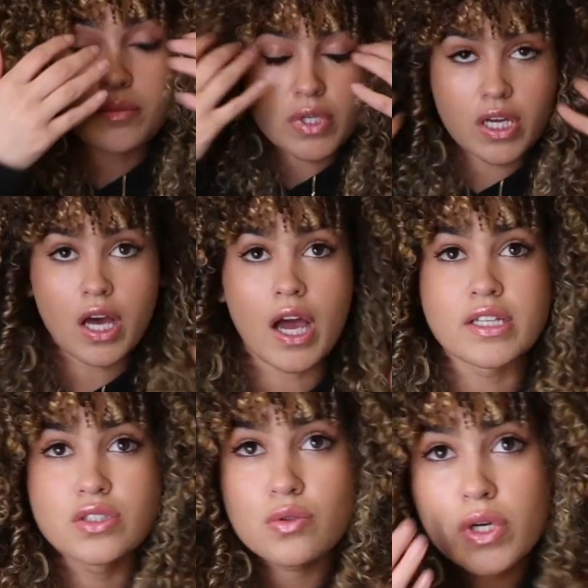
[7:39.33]
But
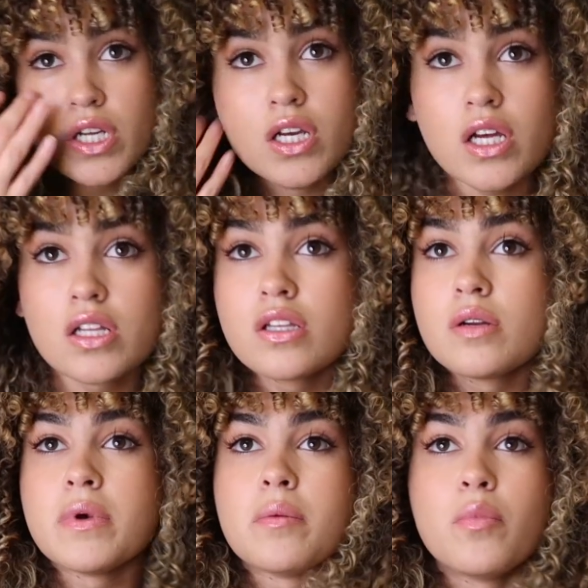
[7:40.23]
I do want to cut a
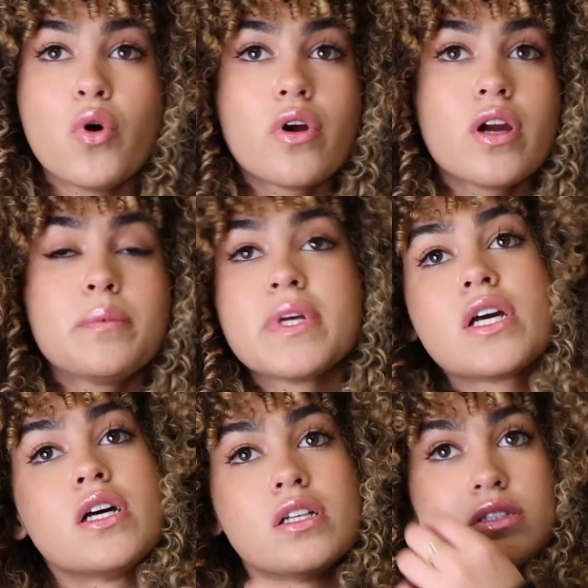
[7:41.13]
little bit more
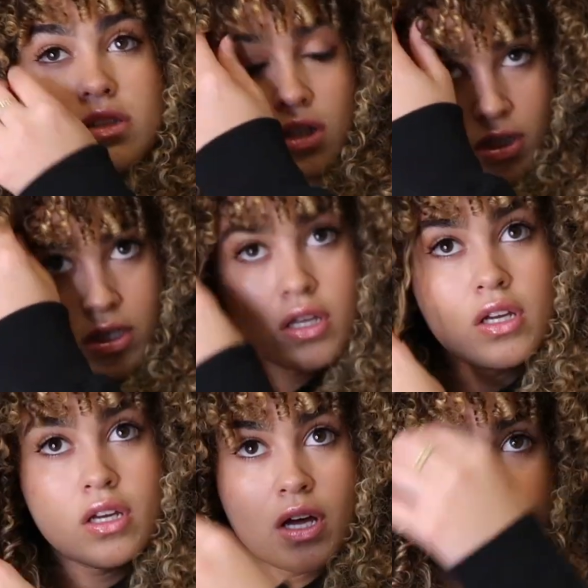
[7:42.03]
because
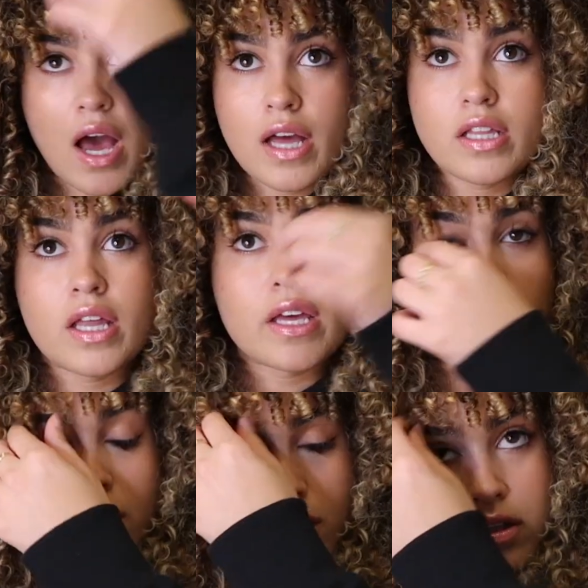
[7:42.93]
I
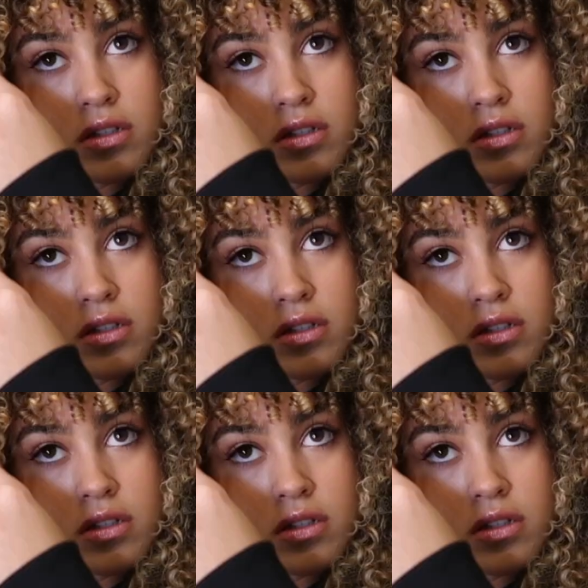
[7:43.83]
like